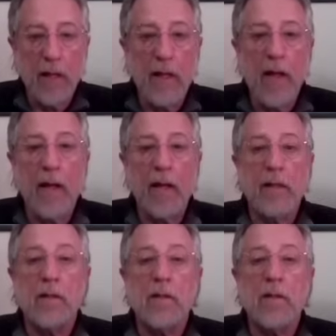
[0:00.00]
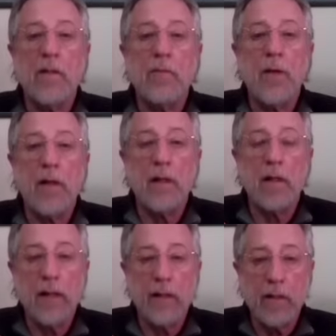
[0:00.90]
And but
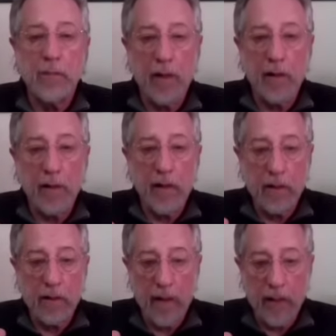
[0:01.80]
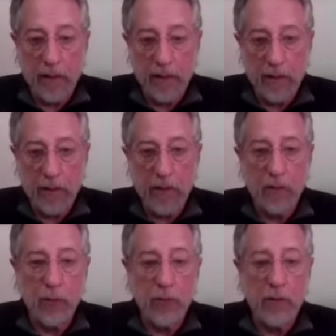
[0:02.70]
I didn't buy any of the thing the
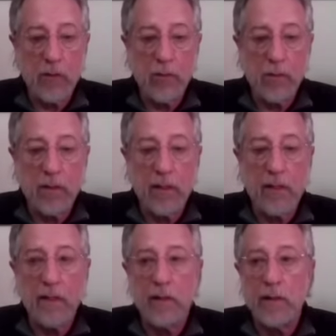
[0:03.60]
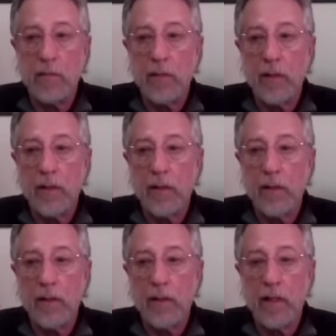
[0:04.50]
priests were saying. I didn't
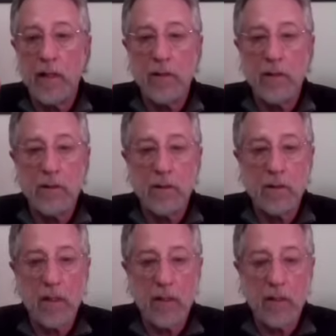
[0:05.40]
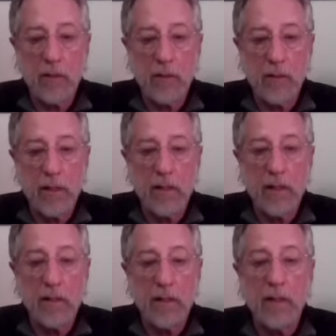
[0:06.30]
buy anything society was saying.
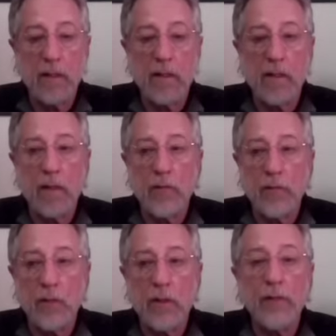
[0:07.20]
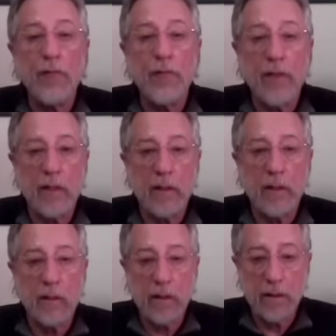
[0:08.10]
I didn't ever really fit
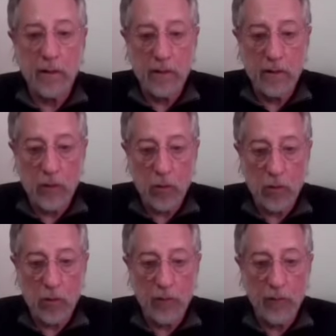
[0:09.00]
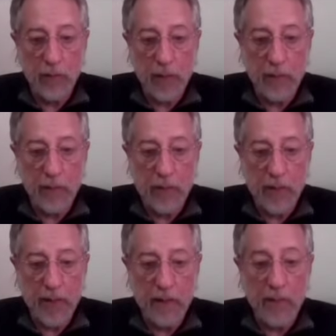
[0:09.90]
in this world from my
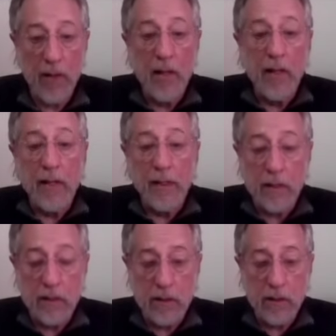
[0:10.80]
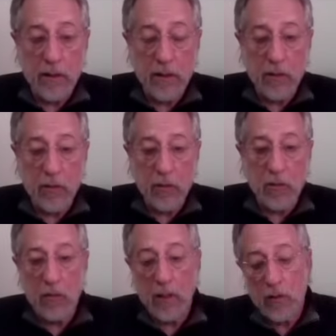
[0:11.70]
perspective. At 16 years
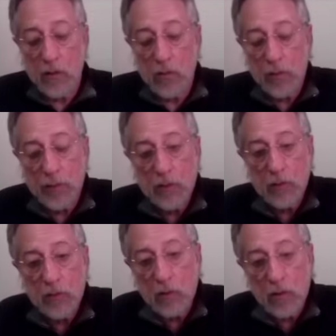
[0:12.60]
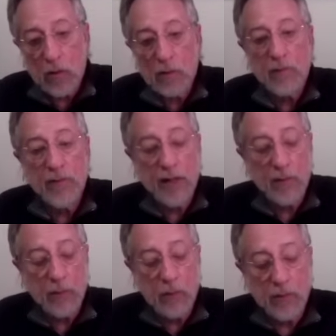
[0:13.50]
old, I grew up in New York,
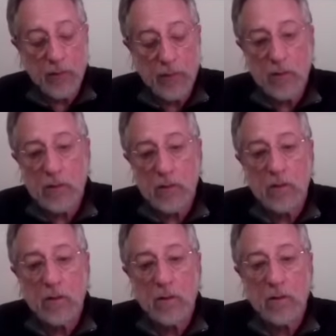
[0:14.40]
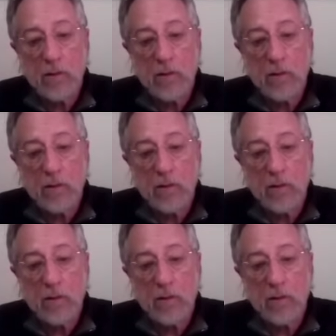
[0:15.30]
family moved to Minnesota,